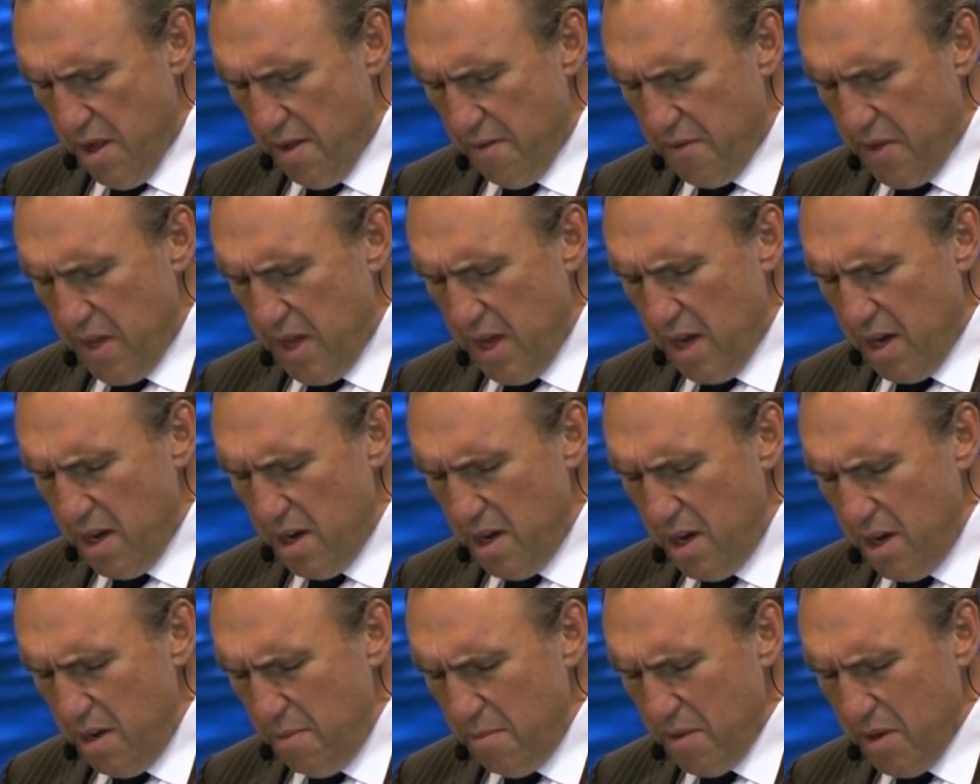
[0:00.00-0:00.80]
The
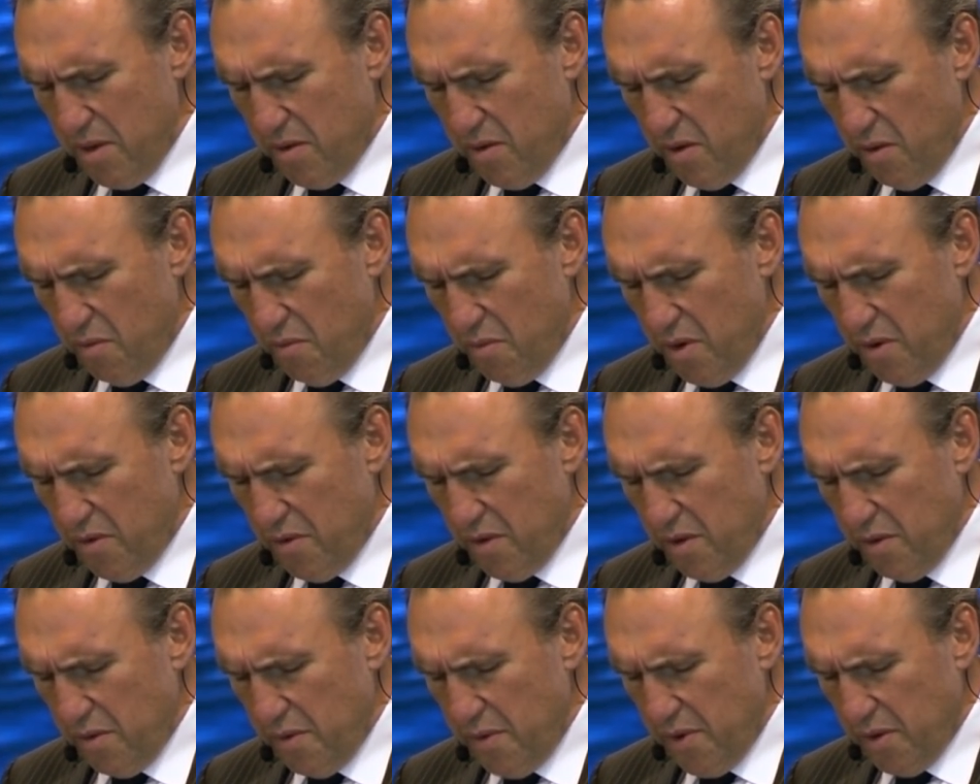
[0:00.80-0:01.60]
unlimited
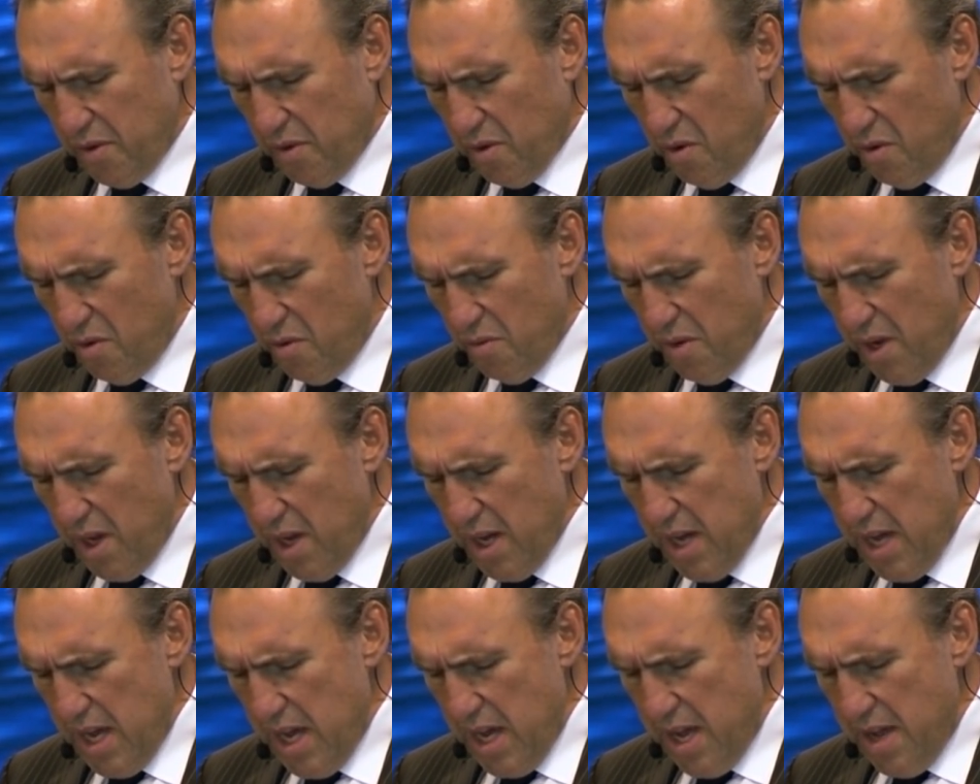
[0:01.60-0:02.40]
riches of his glory
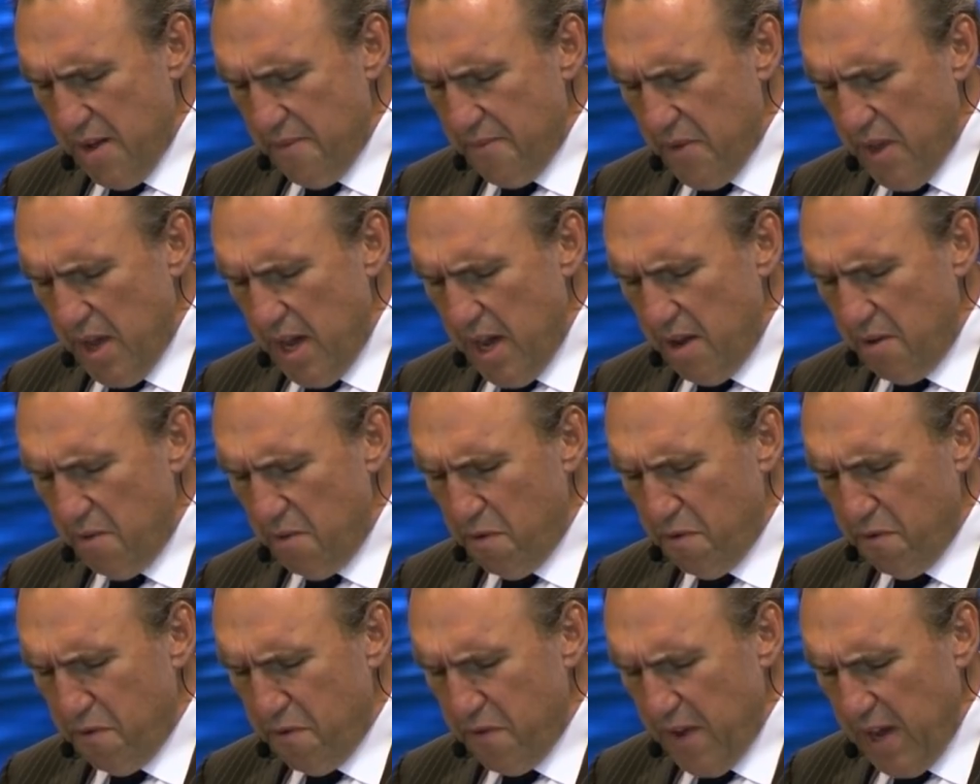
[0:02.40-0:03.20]
and
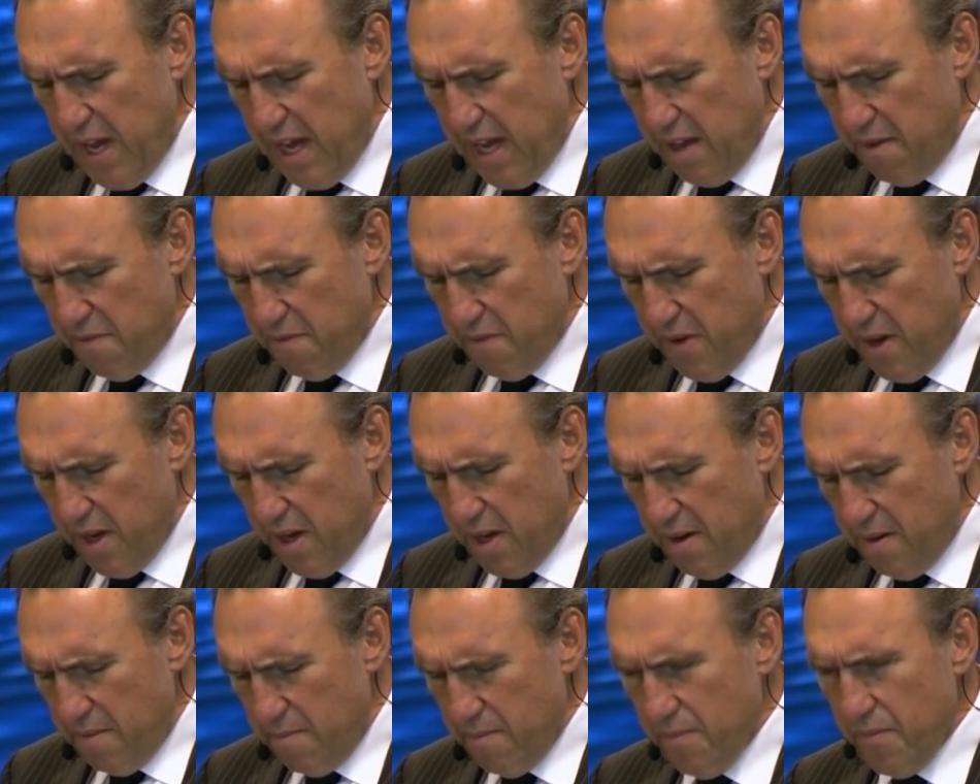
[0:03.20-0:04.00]

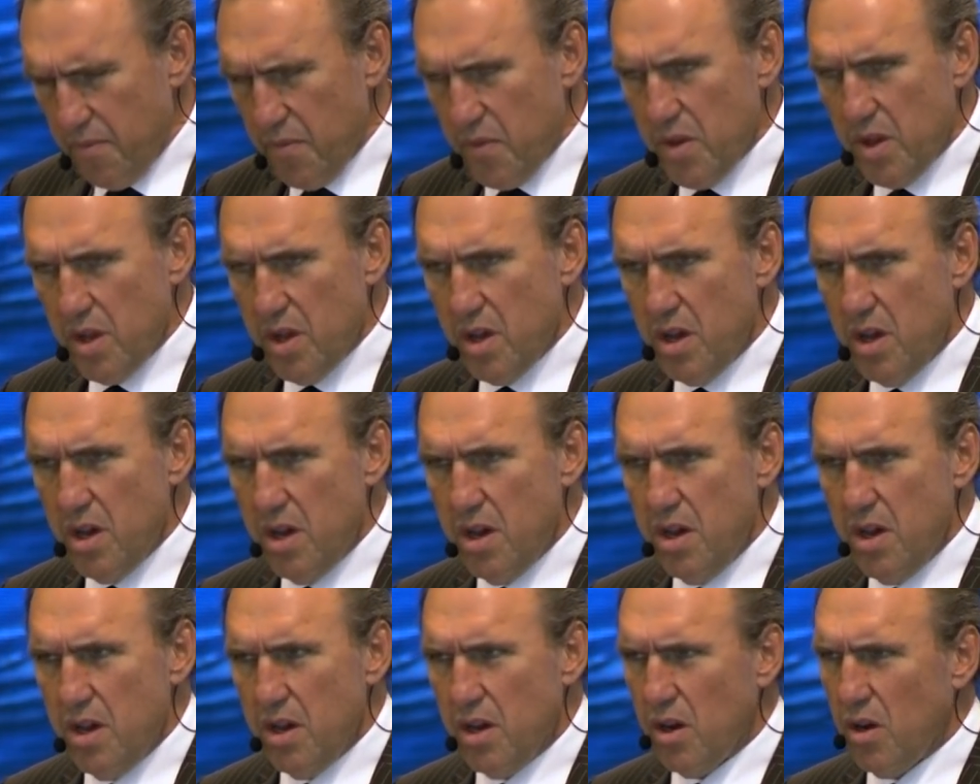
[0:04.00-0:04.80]
favor
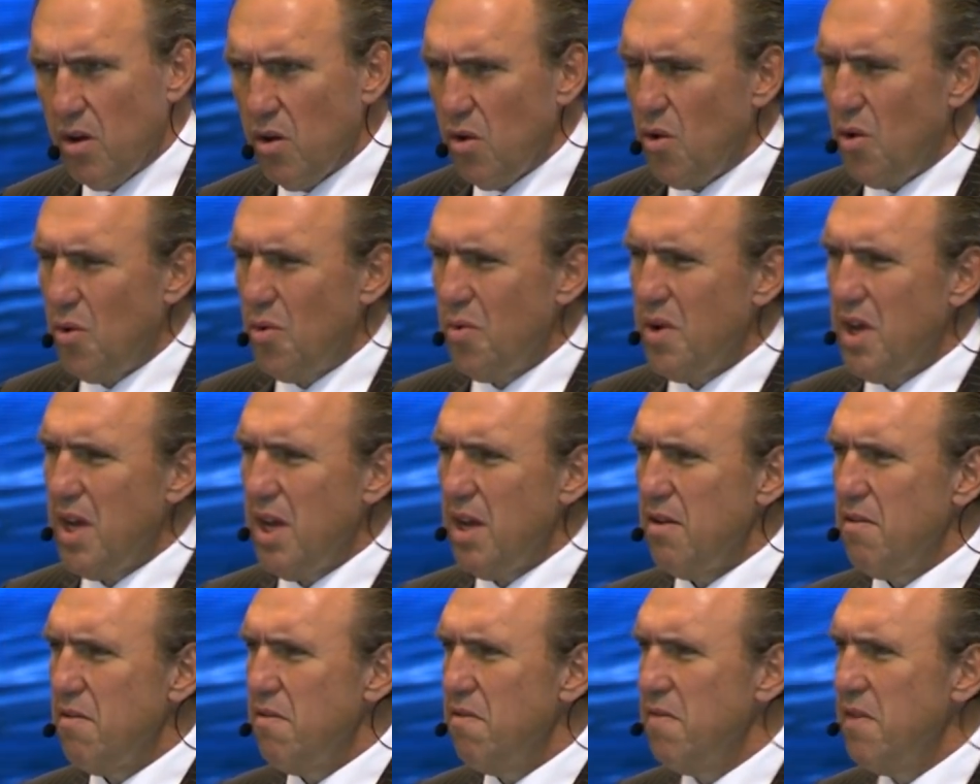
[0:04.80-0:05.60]
glory
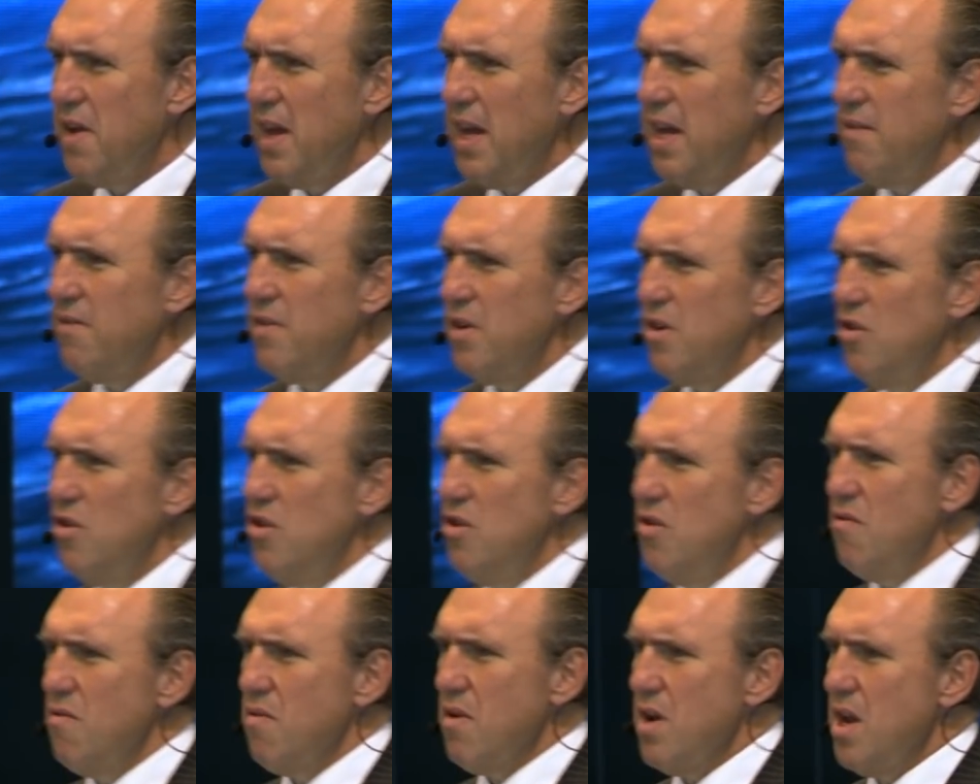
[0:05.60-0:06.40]
and favor. Do
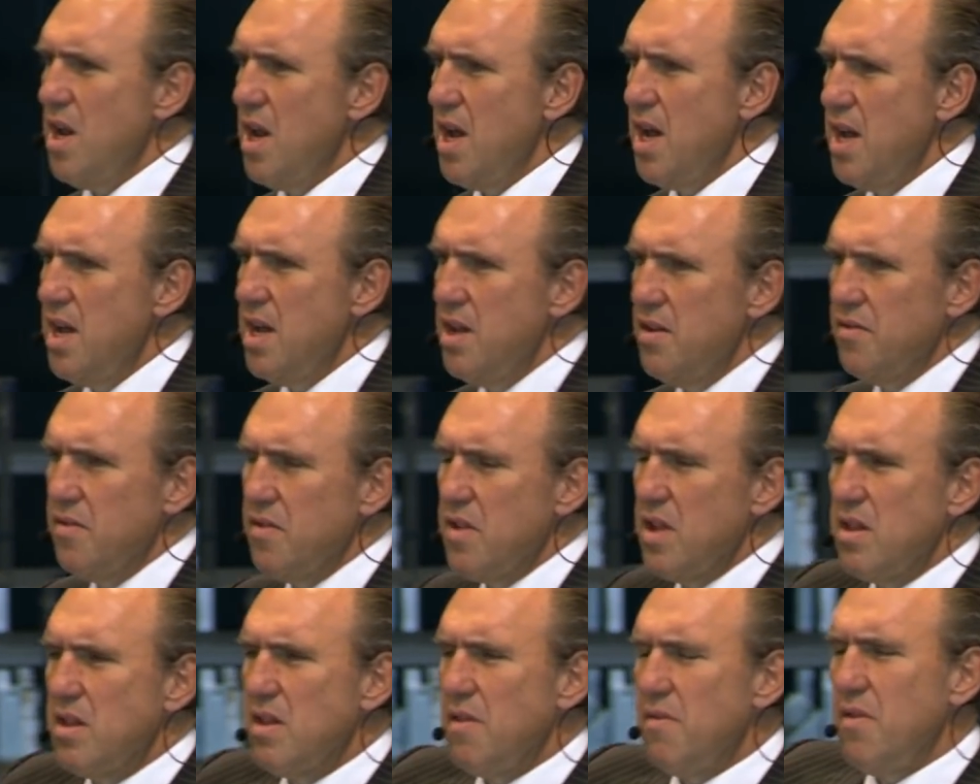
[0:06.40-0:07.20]
you realize
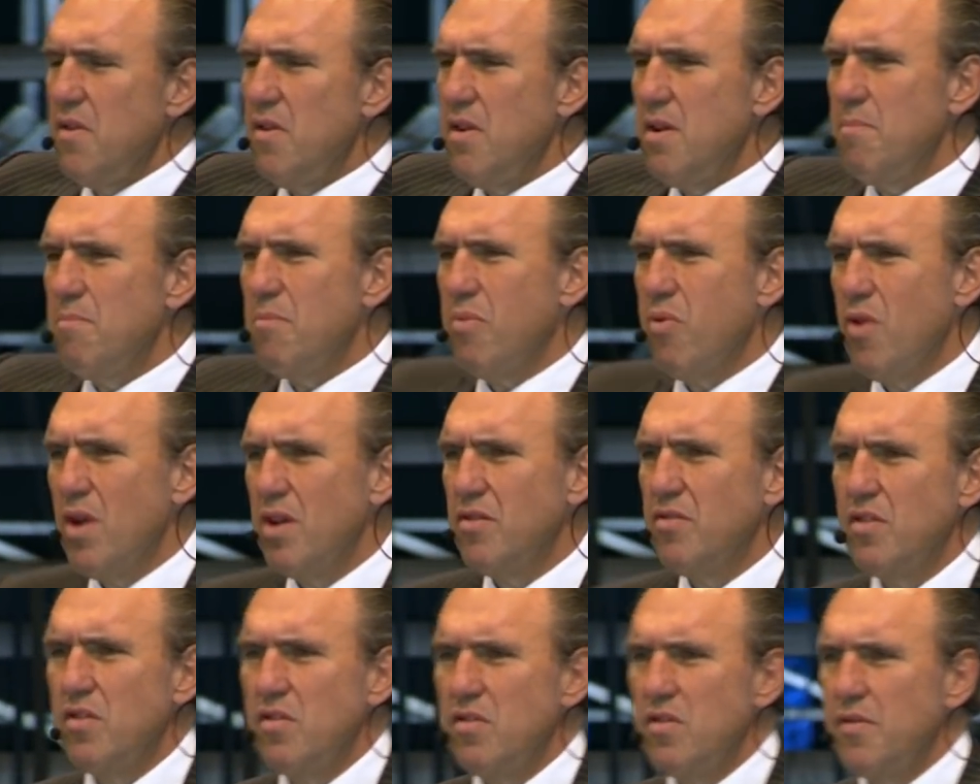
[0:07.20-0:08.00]
that the very
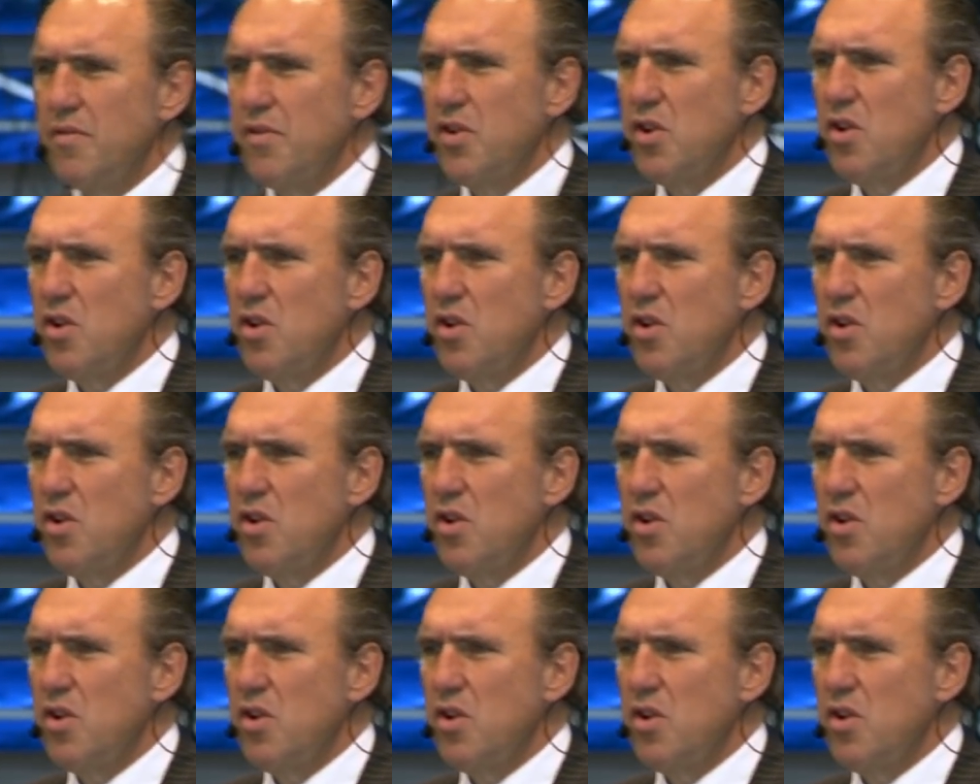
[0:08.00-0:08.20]
presence of